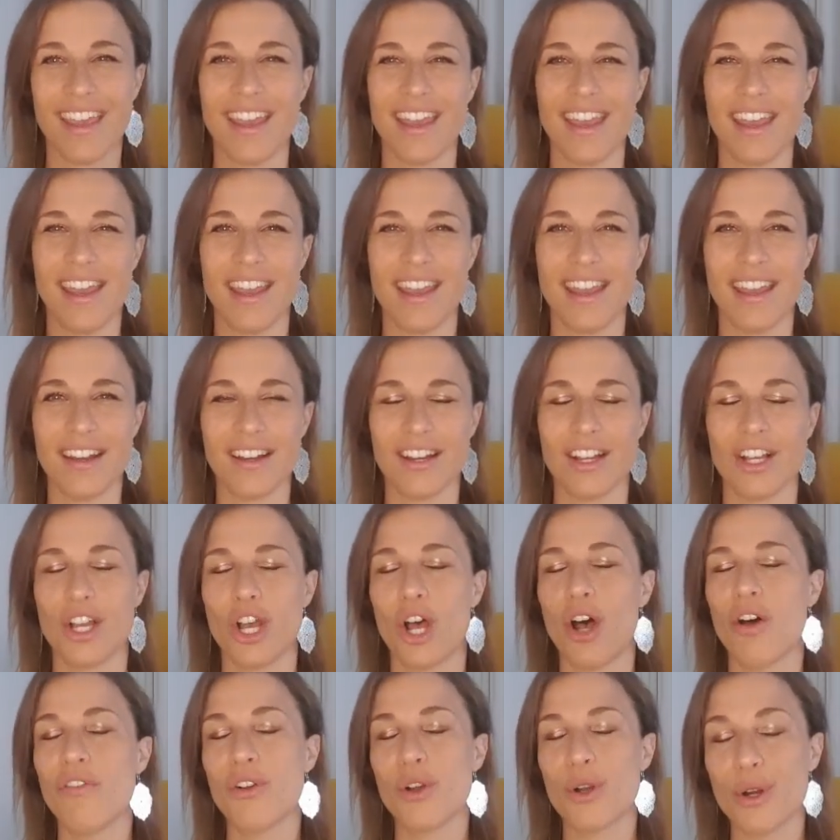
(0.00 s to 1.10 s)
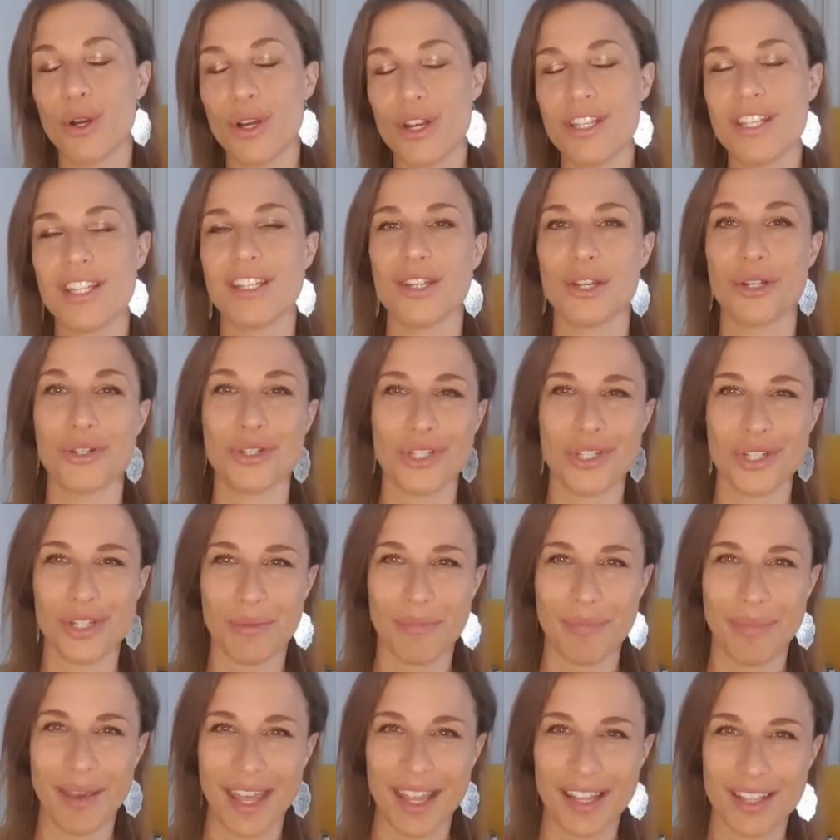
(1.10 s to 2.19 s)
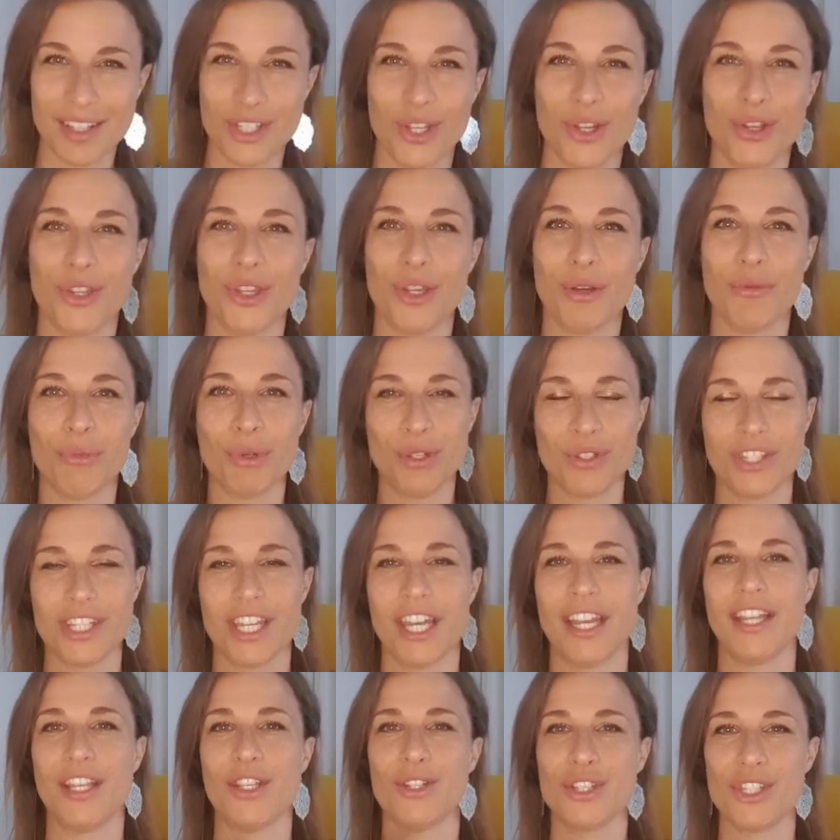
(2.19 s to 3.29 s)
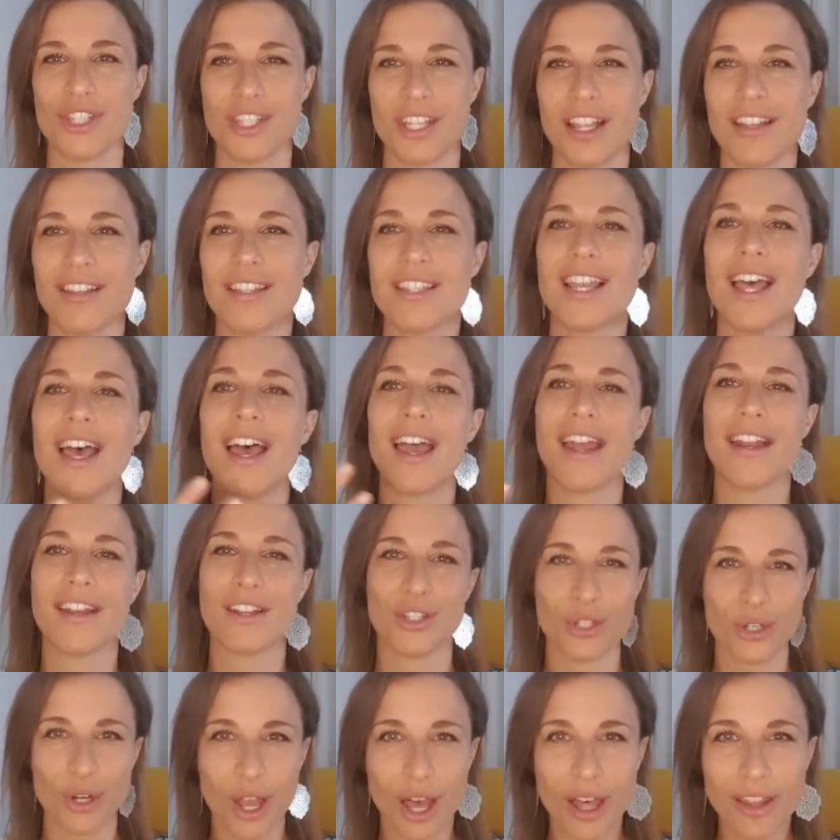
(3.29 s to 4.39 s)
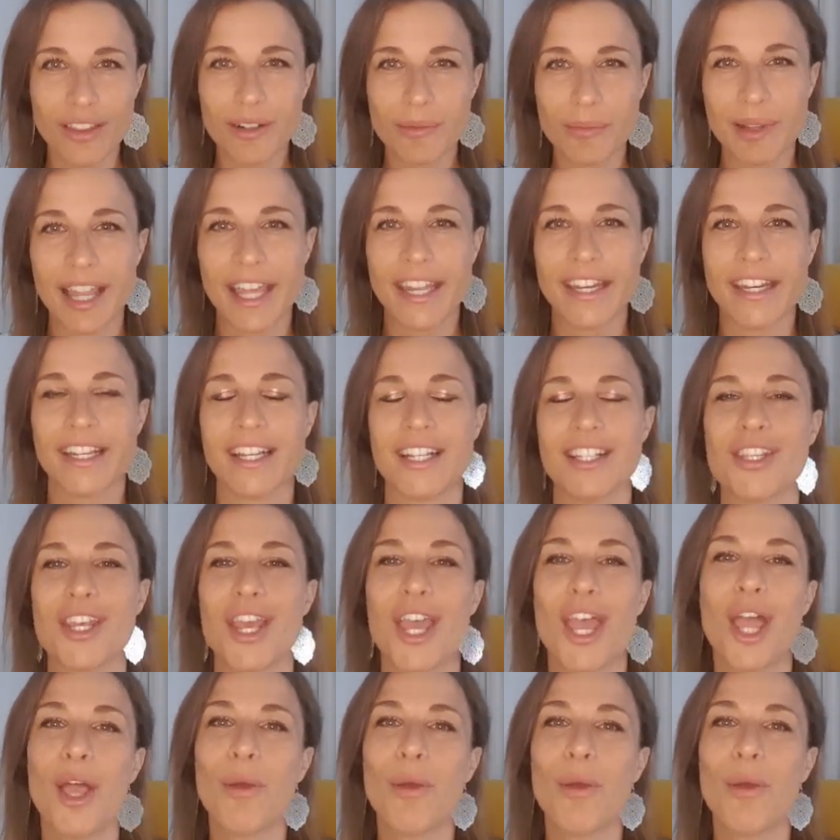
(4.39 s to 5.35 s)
And of course, it also depends on your moon sign and your sun sign and your other planets.